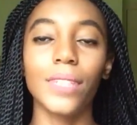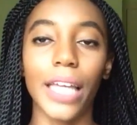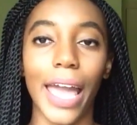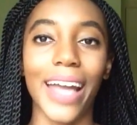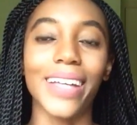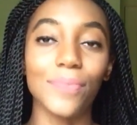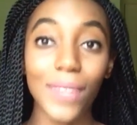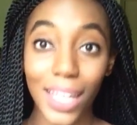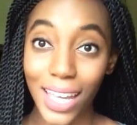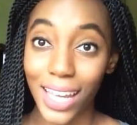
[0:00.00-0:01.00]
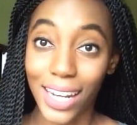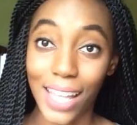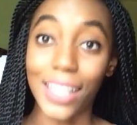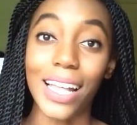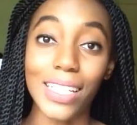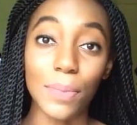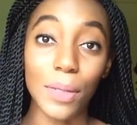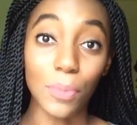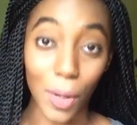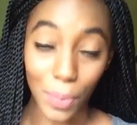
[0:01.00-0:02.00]
Okay, now that that's
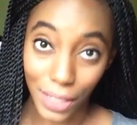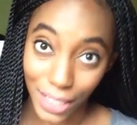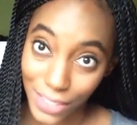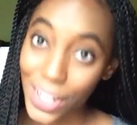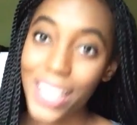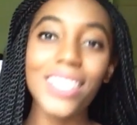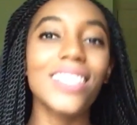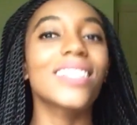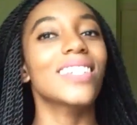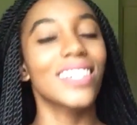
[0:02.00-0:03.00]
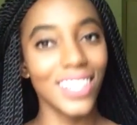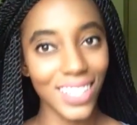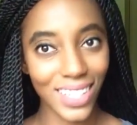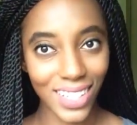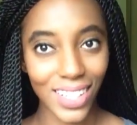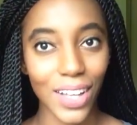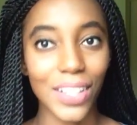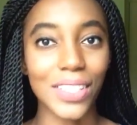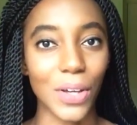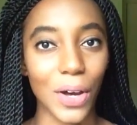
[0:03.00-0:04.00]
been properly addressed,
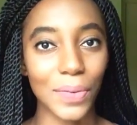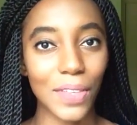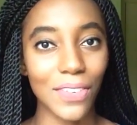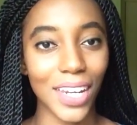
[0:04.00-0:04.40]
let's go on with the